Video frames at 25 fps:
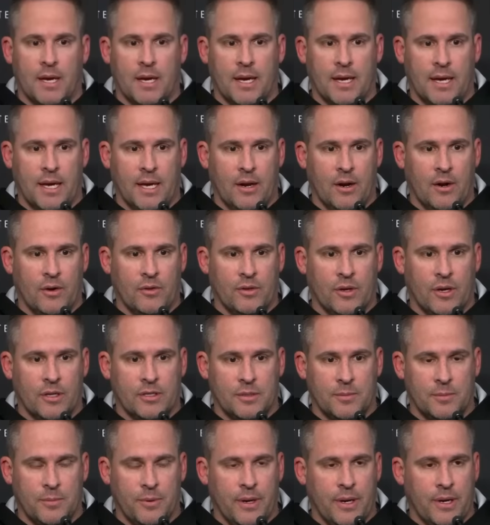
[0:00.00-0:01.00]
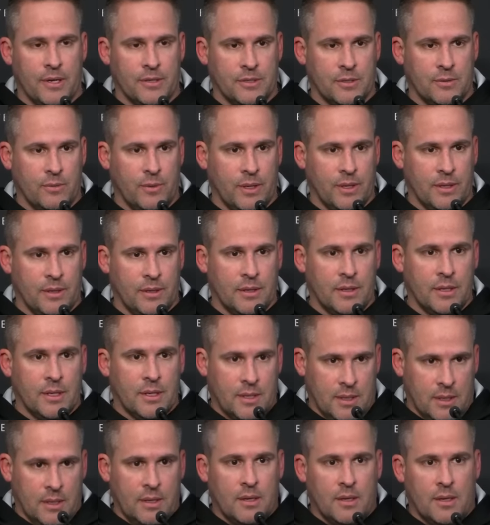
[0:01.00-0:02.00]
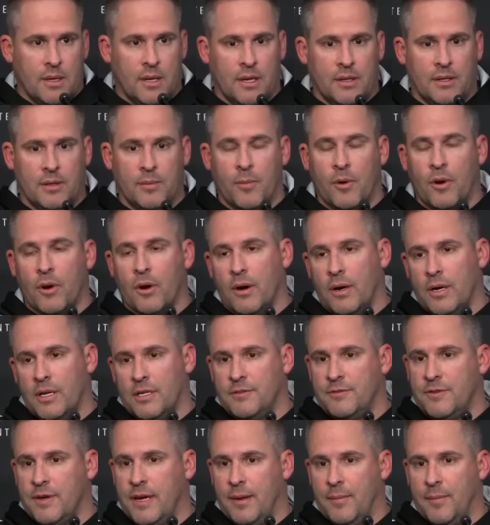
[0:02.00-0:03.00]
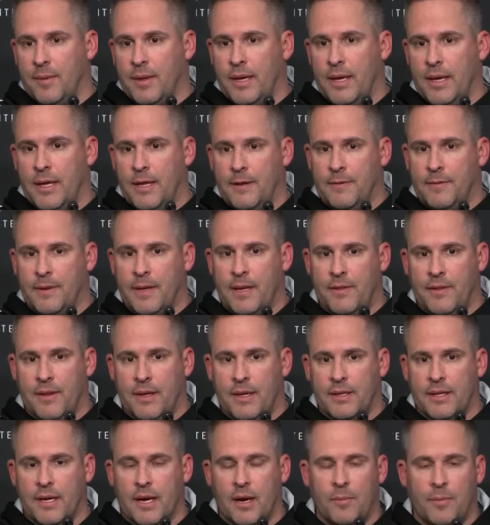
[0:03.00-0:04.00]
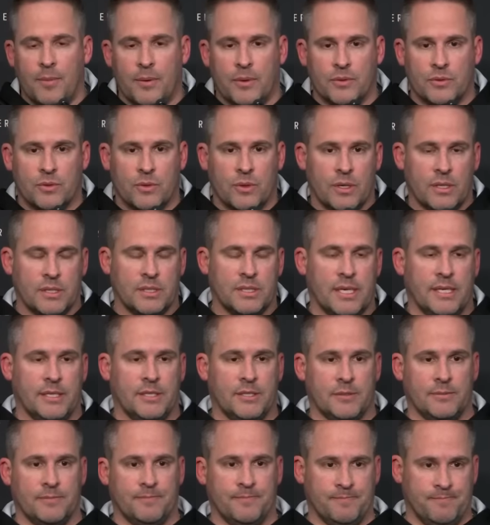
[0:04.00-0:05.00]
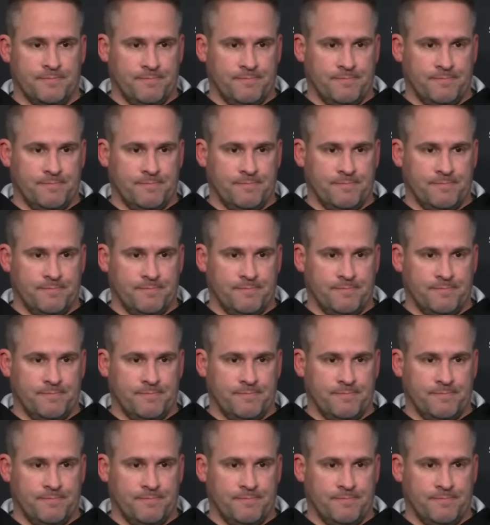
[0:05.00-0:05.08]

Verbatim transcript: again, our thoughts and prayers are with Damar and his family and the entire Bills organization.